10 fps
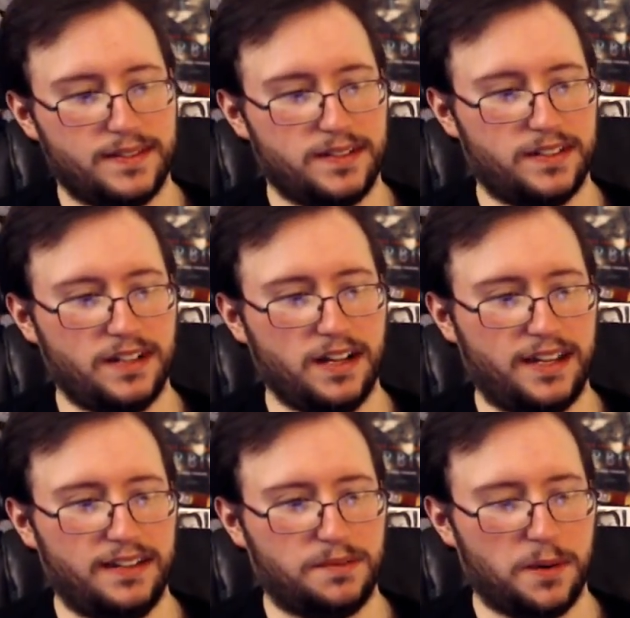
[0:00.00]
The
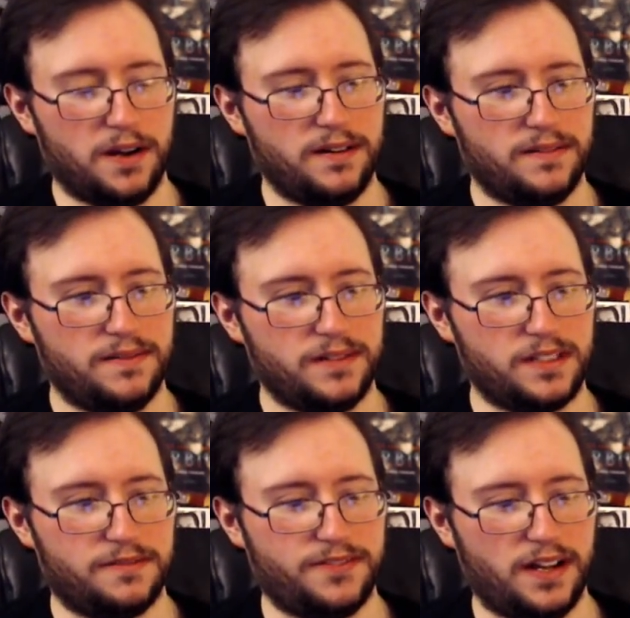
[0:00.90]
nuggies, bro. What the
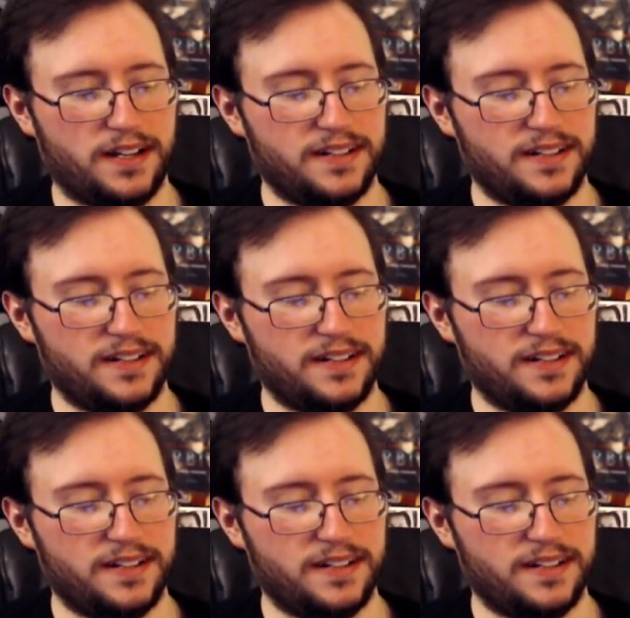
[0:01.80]
fuck?